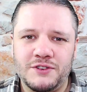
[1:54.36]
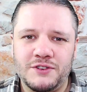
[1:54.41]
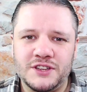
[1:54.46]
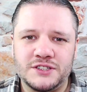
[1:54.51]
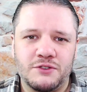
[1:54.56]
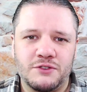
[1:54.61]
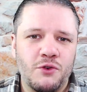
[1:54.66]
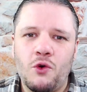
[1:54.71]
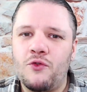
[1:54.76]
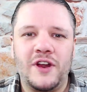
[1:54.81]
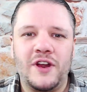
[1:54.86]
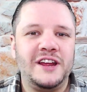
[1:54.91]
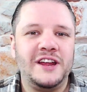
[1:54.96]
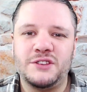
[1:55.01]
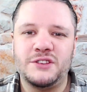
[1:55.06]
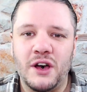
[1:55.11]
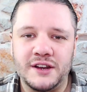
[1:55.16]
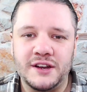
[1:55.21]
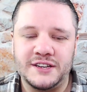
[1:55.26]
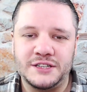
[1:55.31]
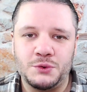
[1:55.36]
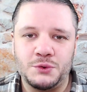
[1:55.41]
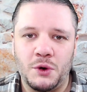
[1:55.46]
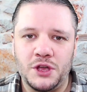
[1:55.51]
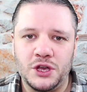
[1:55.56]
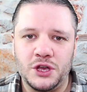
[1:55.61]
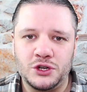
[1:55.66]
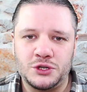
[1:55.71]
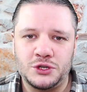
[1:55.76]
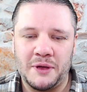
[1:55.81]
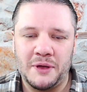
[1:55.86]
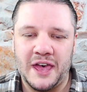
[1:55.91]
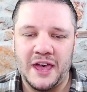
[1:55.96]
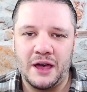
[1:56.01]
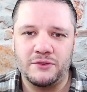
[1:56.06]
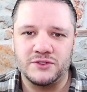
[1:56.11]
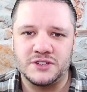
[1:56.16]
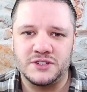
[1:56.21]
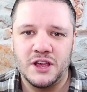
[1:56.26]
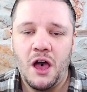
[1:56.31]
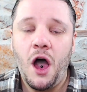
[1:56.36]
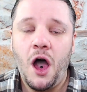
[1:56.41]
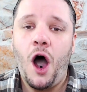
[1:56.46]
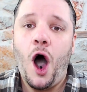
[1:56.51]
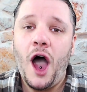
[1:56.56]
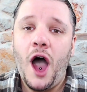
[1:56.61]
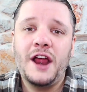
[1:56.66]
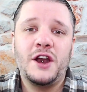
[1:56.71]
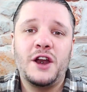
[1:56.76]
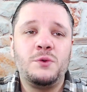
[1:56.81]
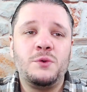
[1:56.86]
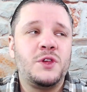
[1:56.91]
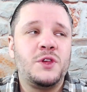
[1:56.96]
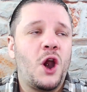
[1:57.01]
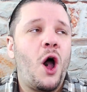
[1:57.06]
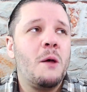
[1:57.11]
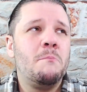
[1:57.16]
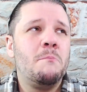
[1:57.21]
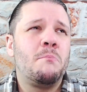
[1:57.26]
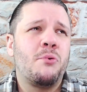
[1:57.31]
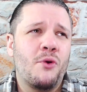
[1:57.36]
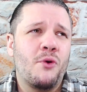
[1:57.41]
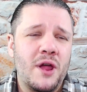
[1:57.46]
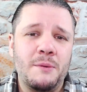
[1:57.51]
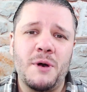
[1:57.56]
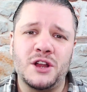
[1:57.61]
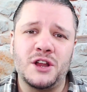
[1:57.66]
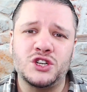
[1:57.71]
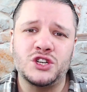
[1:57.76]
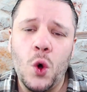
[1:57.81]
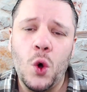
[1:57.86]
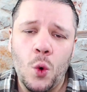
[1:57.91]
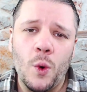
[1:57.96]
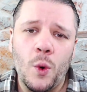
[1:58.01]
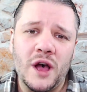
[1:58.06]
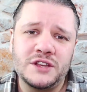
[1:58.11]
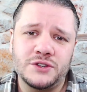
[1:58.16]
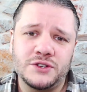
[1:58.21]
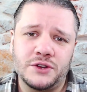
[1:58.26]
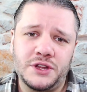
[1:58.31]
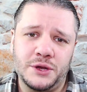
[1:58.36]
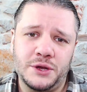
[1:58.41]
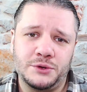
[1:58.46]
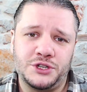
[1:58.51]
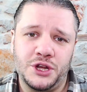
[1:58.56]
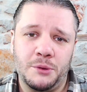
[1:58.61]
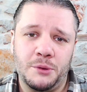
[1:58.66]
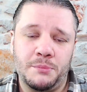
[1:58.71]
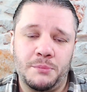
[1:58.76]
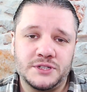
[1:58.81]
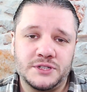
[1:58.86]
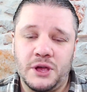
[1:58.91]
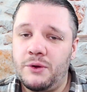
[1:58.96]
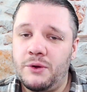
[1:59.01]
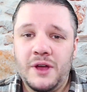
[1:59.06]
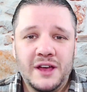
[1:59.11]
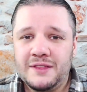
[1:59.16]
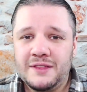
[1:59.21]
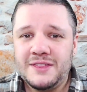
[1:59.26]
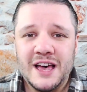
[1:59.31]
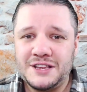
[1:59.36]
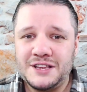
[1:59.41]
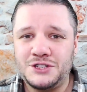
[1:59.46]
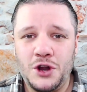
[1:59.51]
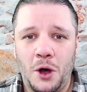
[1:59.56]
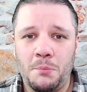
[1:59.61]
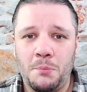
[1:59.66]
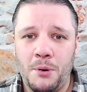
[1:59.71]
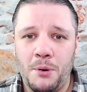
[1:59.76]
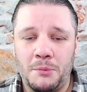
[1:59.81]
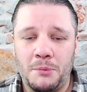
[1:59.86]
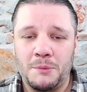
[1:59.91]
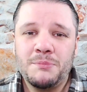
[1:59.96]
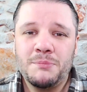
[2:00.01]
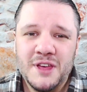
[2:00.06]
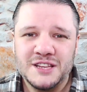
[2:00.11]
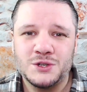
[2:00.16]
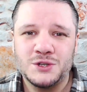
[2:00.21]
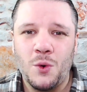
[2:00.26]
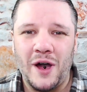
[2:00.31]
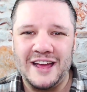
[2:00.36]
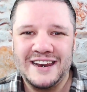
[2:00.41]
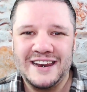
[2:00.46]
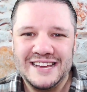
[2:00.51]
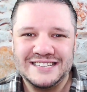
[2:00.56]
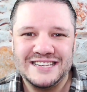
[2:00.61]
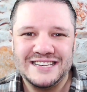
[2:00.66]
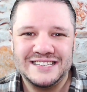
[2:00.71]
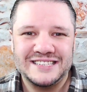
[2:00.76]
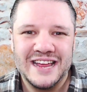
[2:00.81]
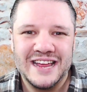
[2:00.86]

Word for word: of us are already signed into our YouTube accounts. I know that I'm pretty much always on YouTube, so that's not a problem. That's quite an easy